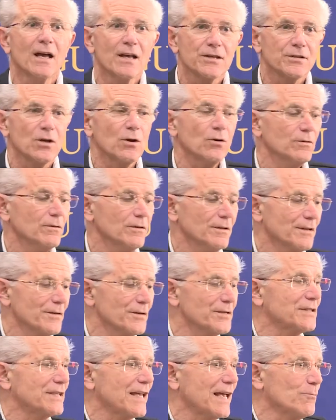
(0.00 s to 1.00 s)
So
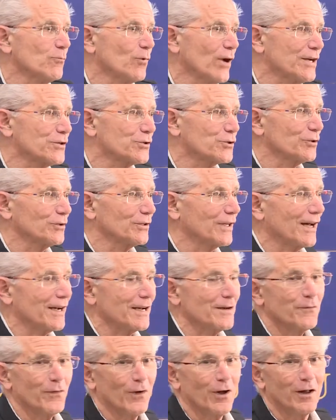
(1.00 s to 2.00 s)
the same Rachel got
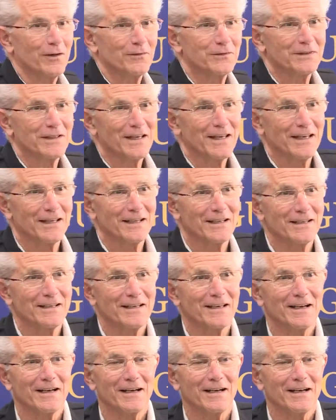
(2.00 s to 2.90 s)
involved in